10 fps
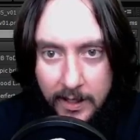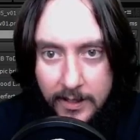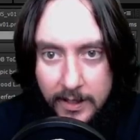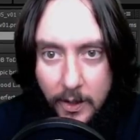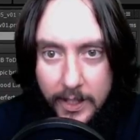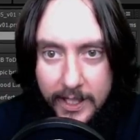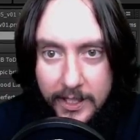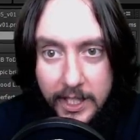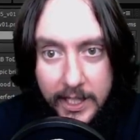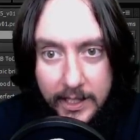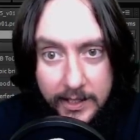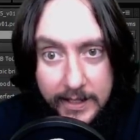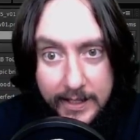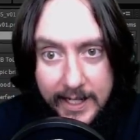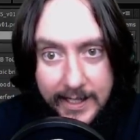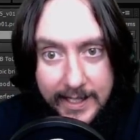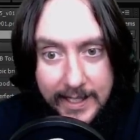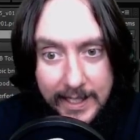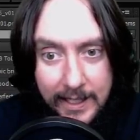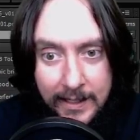Because according to Chinglish, it's not
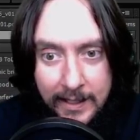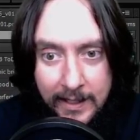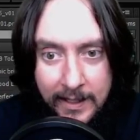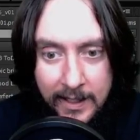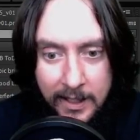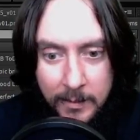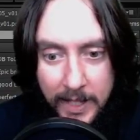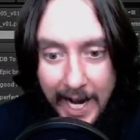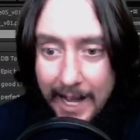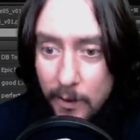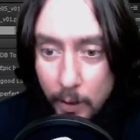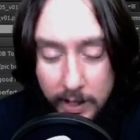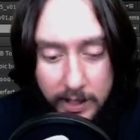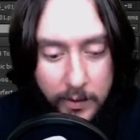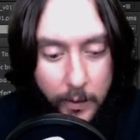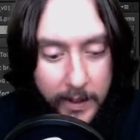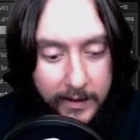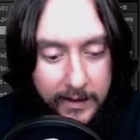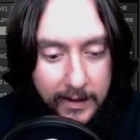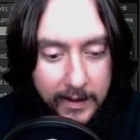easy. But I worked
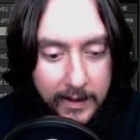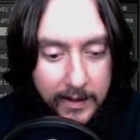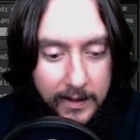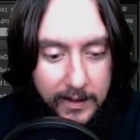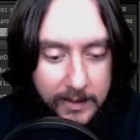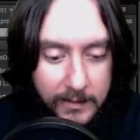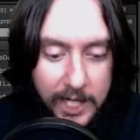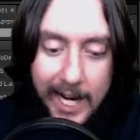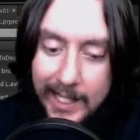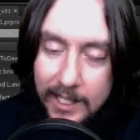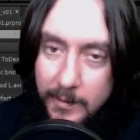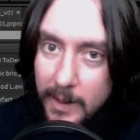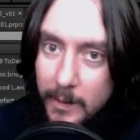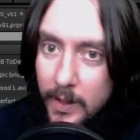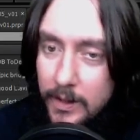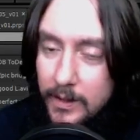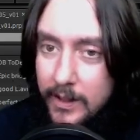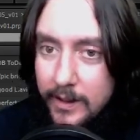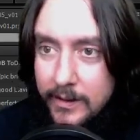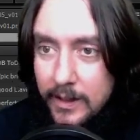with some Chinese people
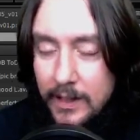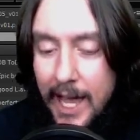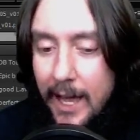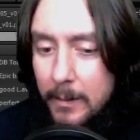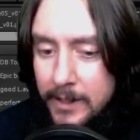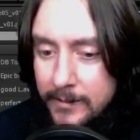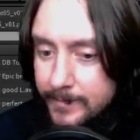in the lab